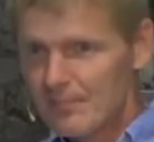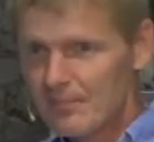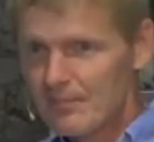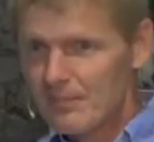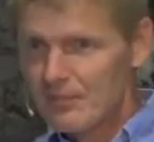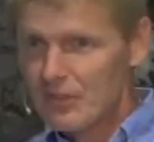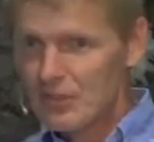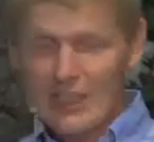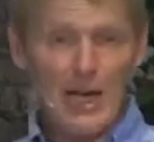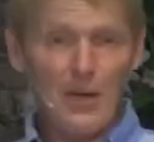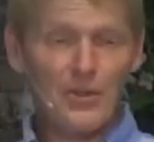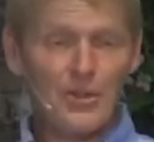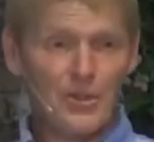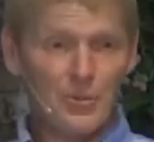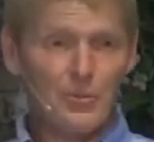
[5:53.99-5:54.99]
shower
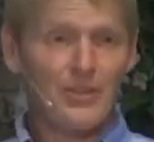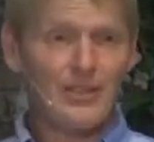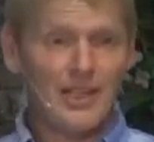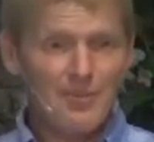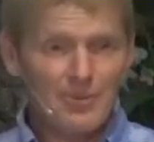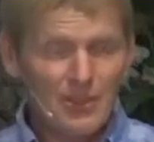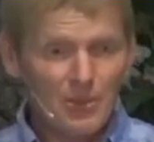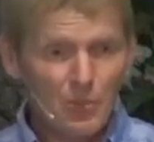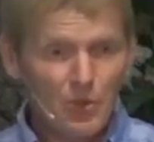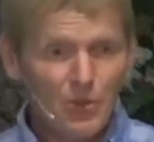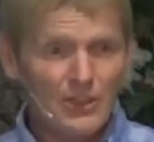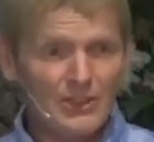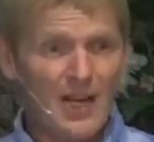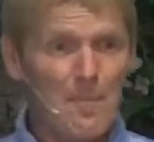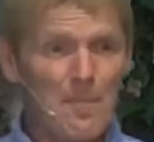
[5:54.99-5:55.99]
you with empty
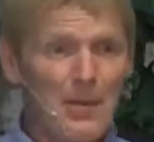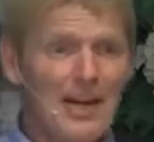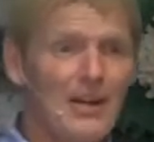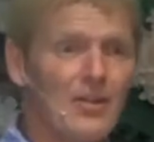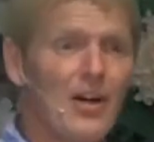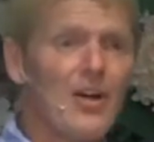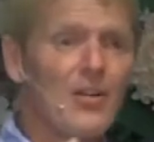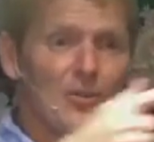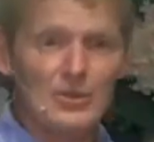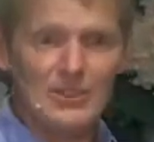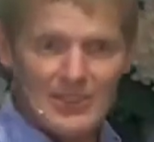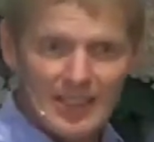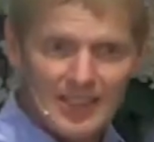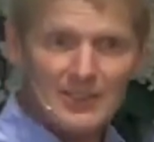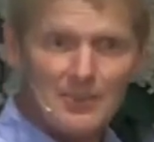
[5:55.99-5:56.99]
words about all those
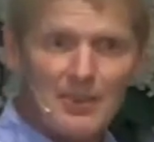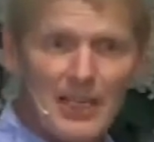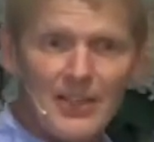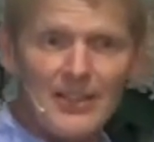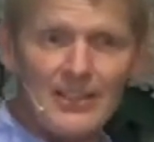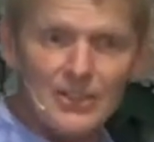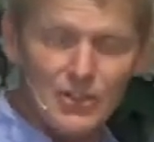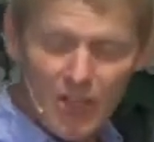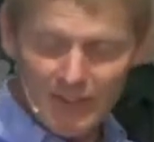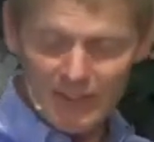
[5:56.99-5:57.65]
things about in the darkness.